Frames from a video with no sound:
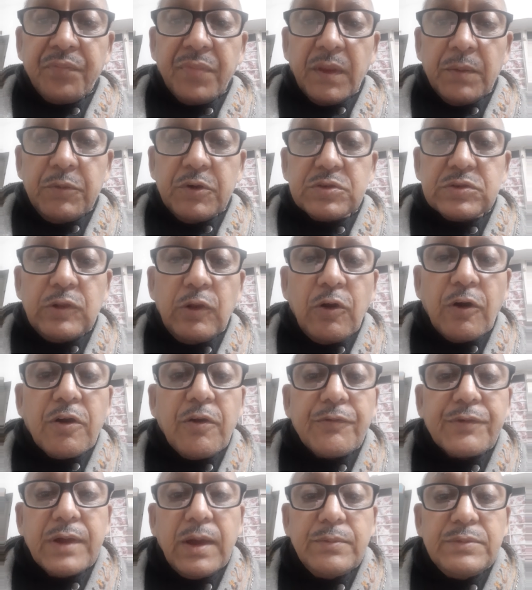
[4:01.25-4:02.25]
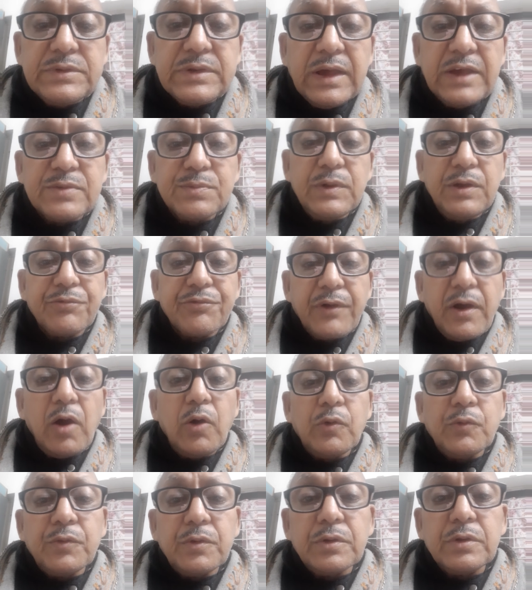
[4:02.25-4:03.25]
Because a lot of time it has been
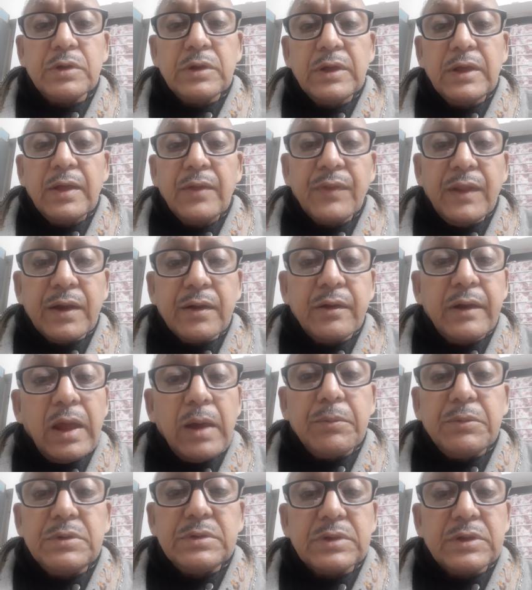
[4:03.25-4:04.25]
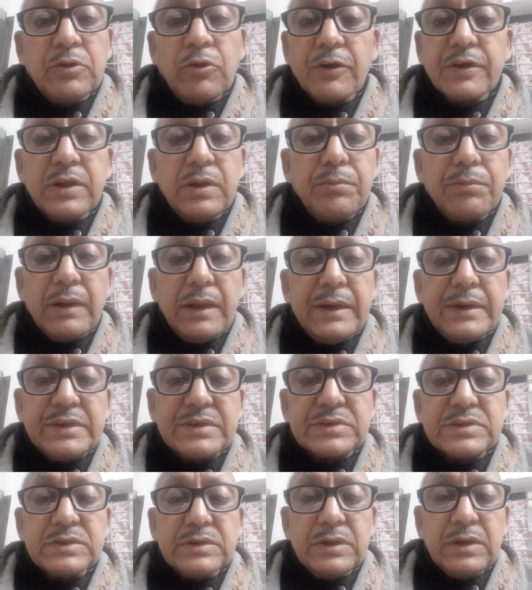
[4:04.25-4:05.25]
found that grammar is not in
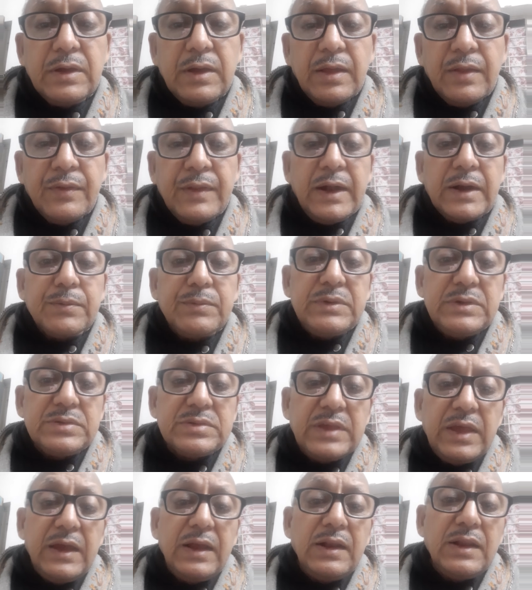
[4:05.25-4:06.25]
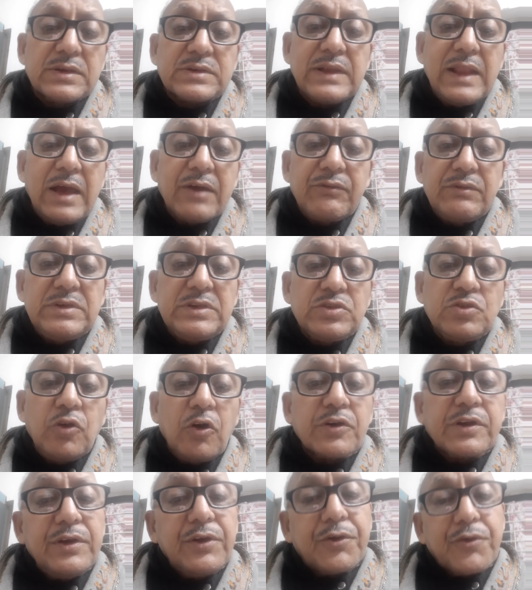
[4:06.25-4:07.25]
place. That means the English language is
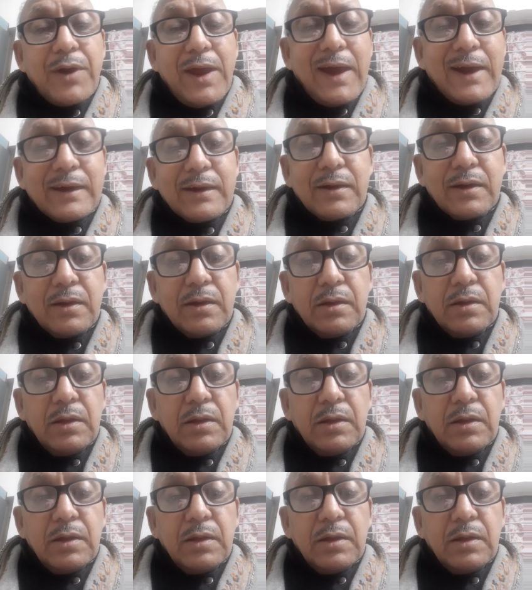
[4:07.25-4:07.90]
not in track.